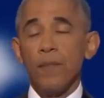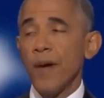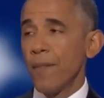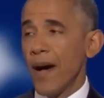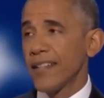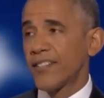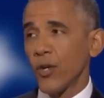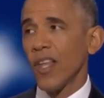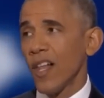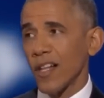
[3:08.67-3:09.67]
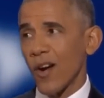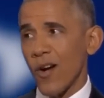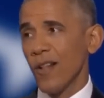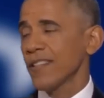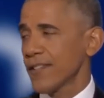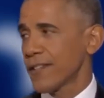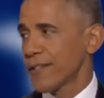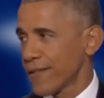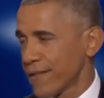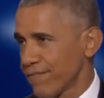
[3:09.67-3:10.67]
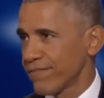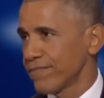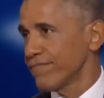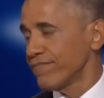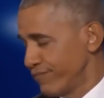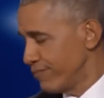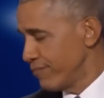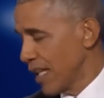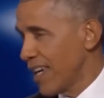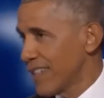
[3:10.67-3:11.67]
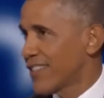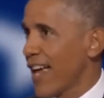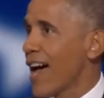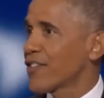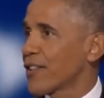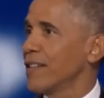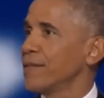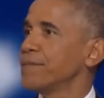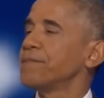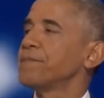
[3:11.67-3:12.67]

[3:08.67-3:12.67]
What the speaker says: You met my two little girls, Malia and Sasha,